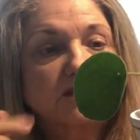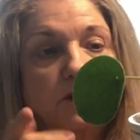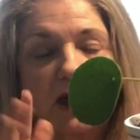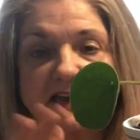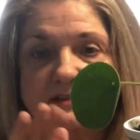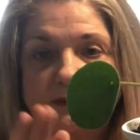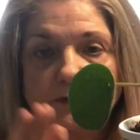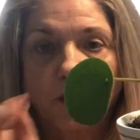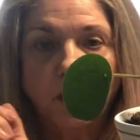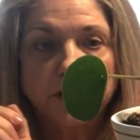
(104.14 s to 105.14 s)
don't like to be
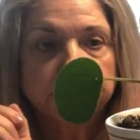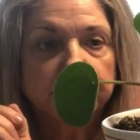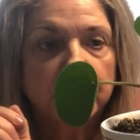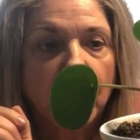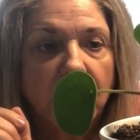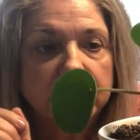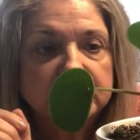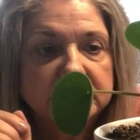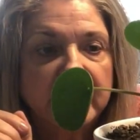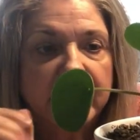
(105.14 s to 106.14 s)
watered a
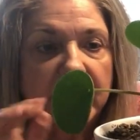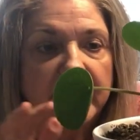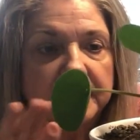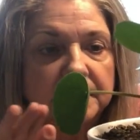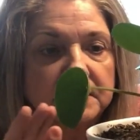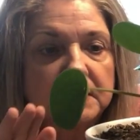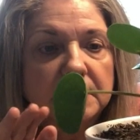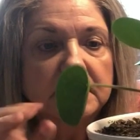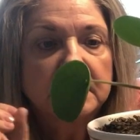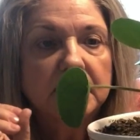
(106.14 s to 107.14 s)
lot. They kind
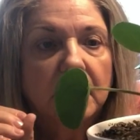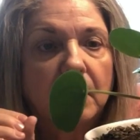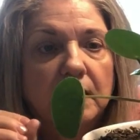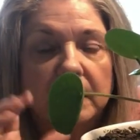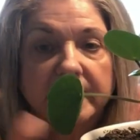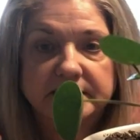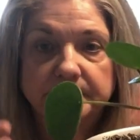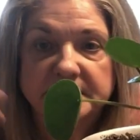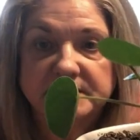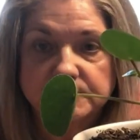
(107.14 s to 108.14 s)
of like to
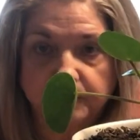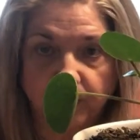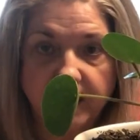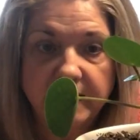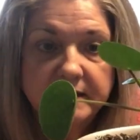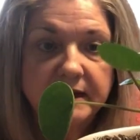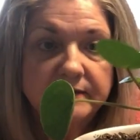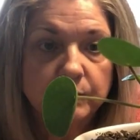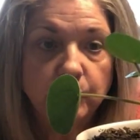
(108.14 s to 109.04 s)
be sprayed in the